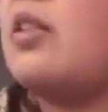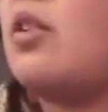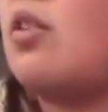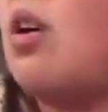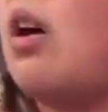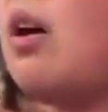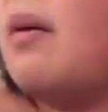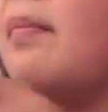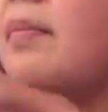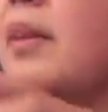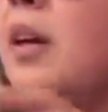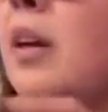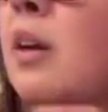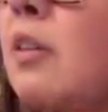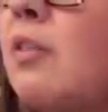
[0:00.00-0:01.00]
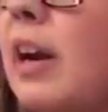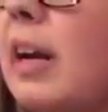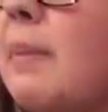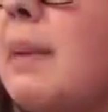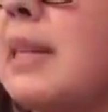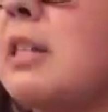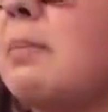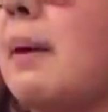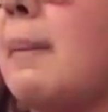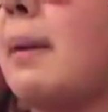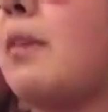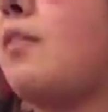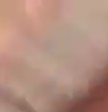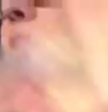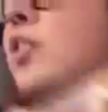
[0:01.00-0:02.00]
and they're all recommended by
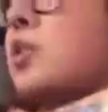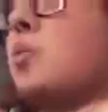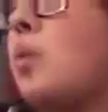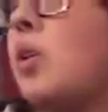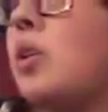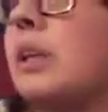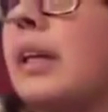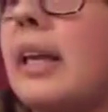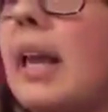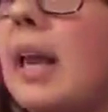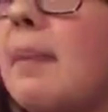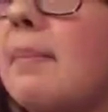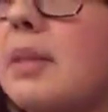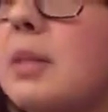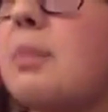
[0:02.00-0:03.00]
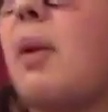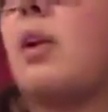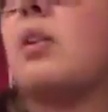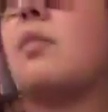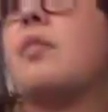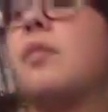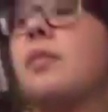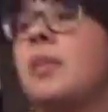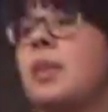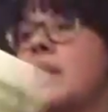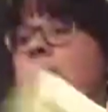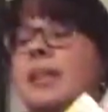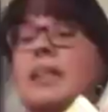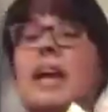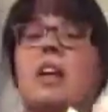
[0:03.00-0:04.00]
My Father's World and came as part of
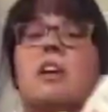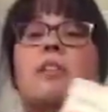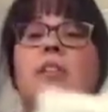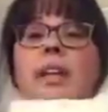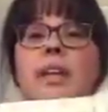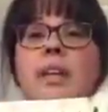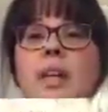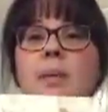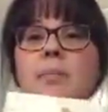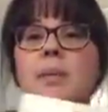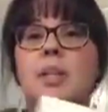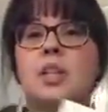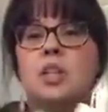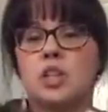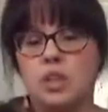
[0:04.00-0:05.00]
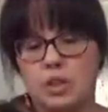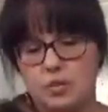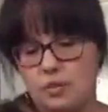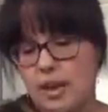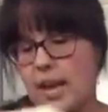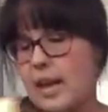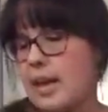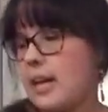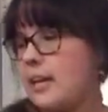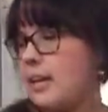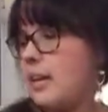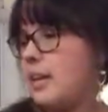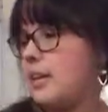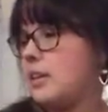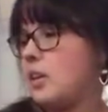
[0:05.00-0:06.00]
that curriculum. She read
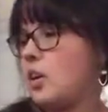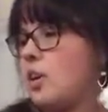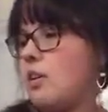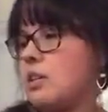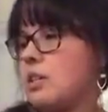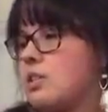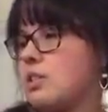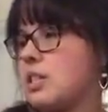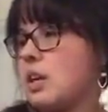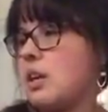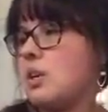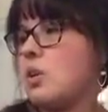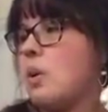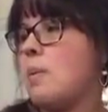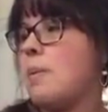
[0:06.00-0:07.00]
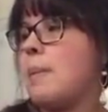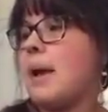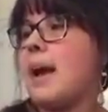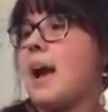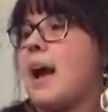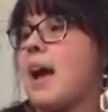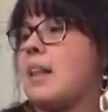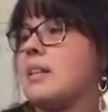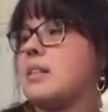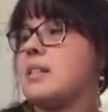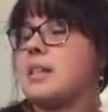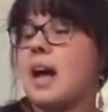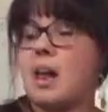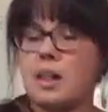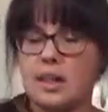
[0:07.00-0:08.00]
The Courage of Sarah Noble by Alice
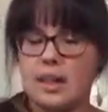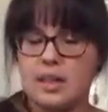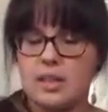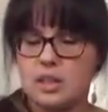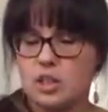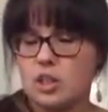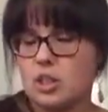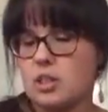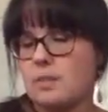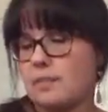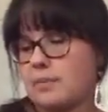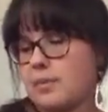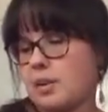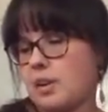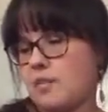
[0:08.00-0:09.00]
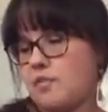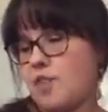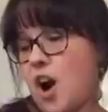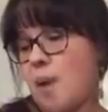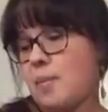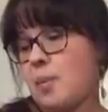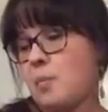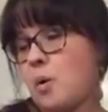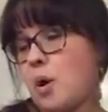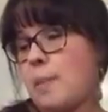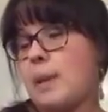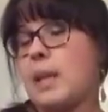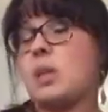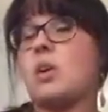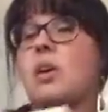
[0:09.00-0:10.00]
Dalglish, Farmer Boy
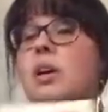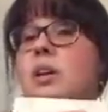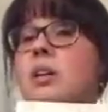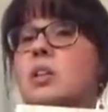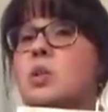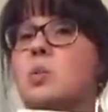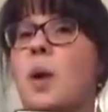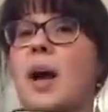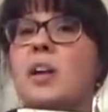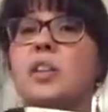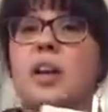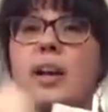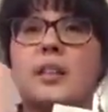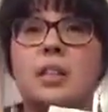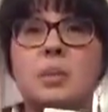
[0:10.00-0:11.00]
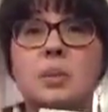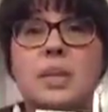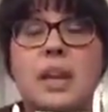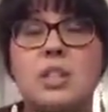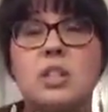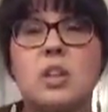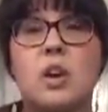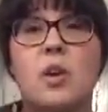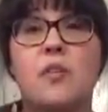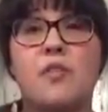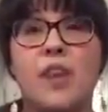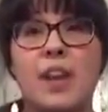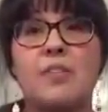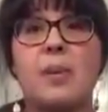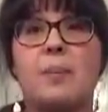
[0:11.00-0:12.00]
by Laura Ingalls Wilder, and this was actually her
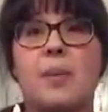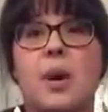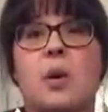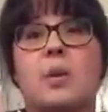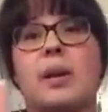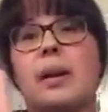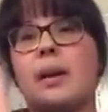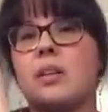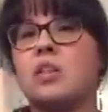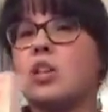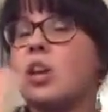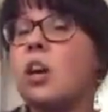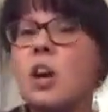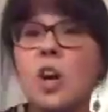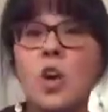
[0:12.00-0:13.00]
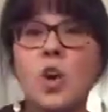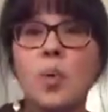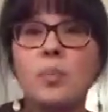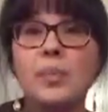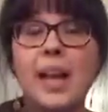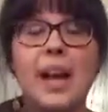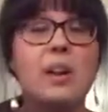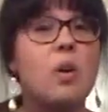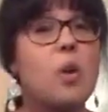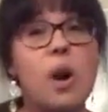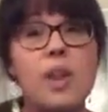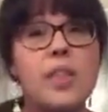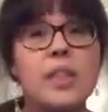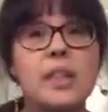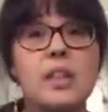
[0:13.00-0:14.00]
favorite book. When I asked her, out of
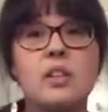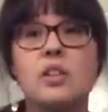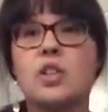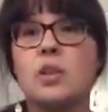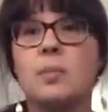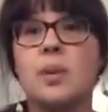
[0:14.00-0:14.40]
all the literature